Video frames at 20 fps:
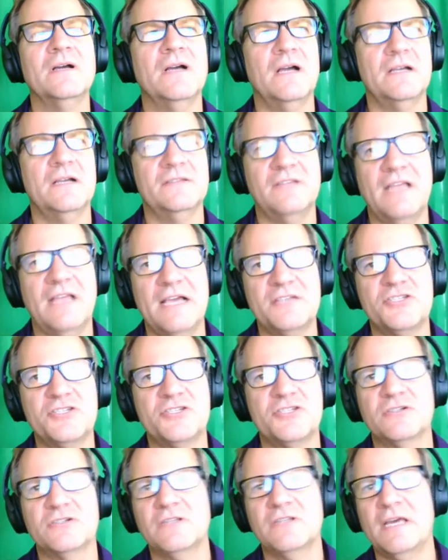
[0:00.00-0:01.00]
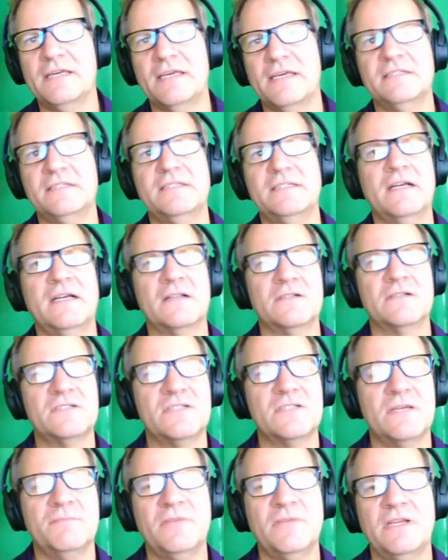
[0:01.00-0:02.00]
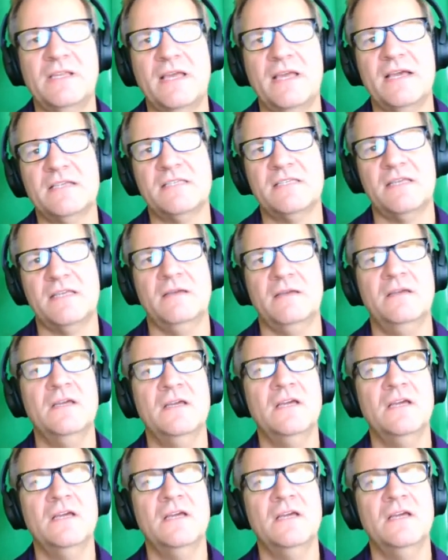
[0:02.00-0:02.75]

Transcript: unless you're like Intel or somebody that has a